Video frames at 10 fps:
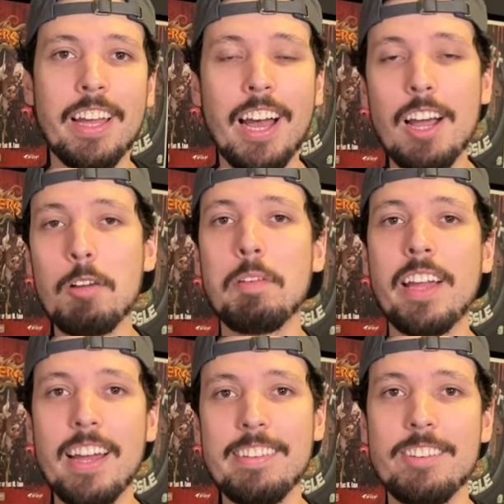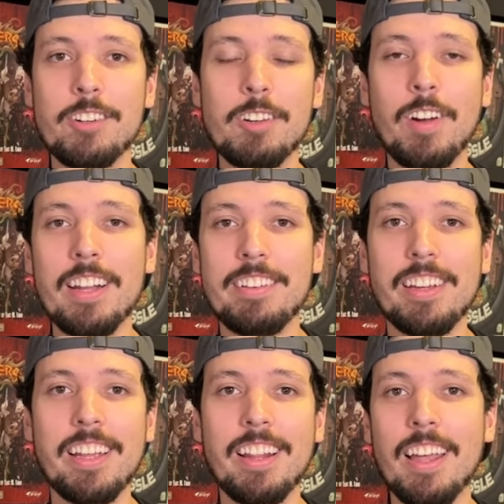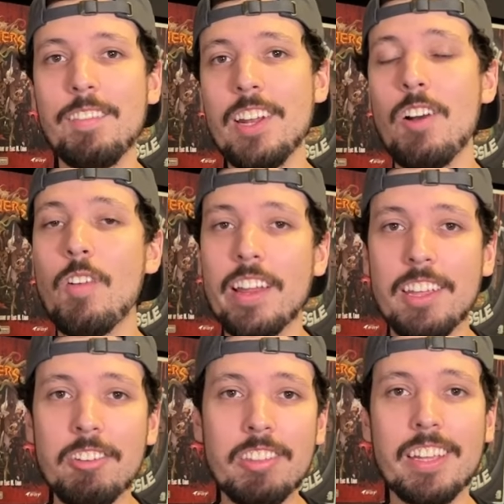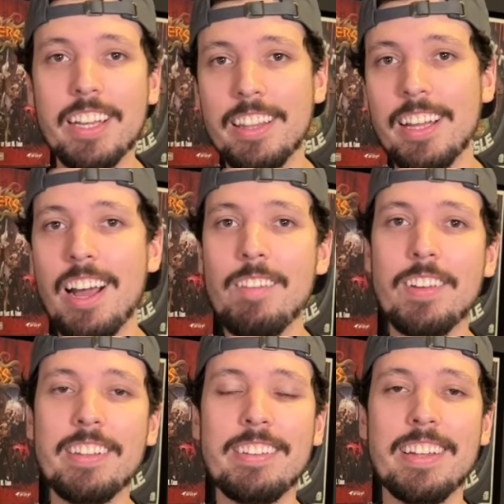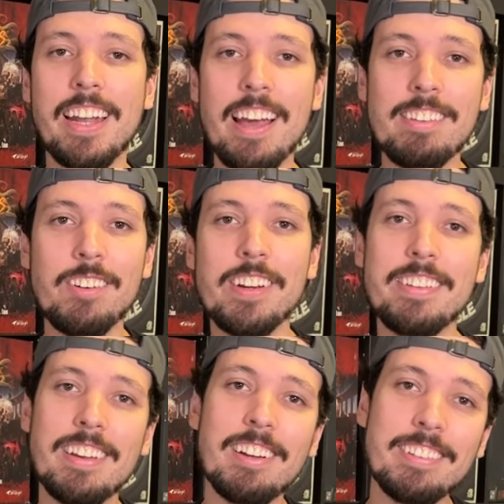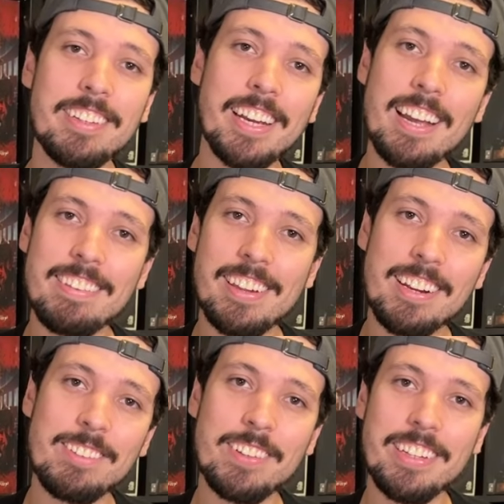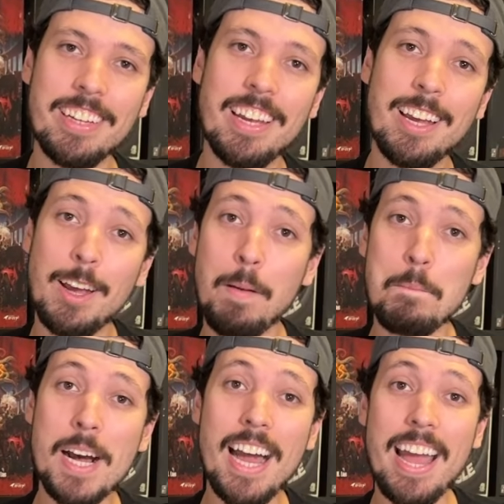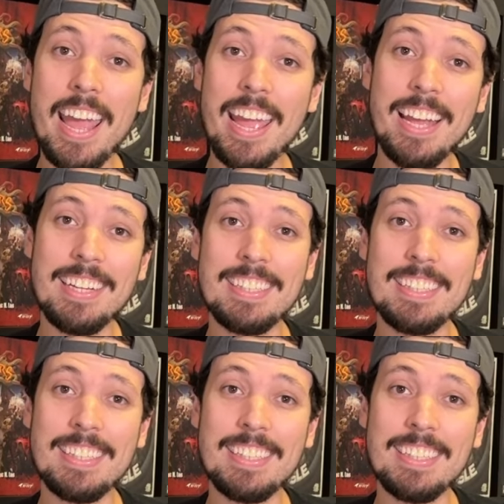I hope you guys enjoyed watching. Let me know what you think in the comments, and as always, I'll see you guys in the next one. Bye.